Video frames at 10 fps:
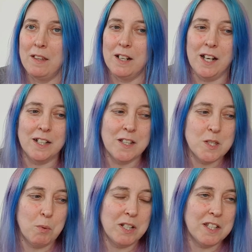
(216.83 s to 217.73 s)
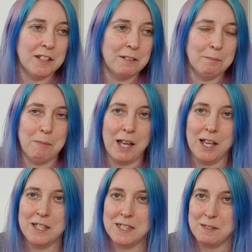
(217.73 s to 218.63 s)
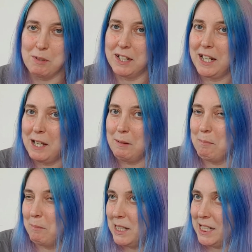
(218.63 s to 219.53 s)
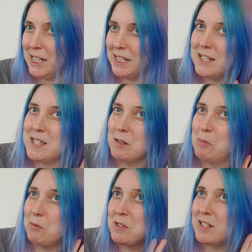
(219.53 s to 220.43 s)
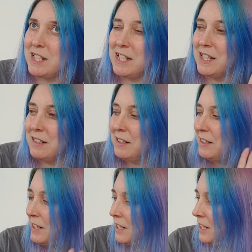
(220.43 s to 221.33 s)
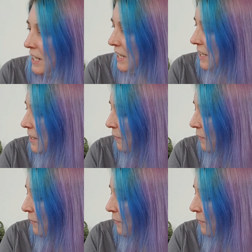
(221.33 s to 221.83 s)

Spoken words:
like a sweating mess when I came back, so I'm obviously need the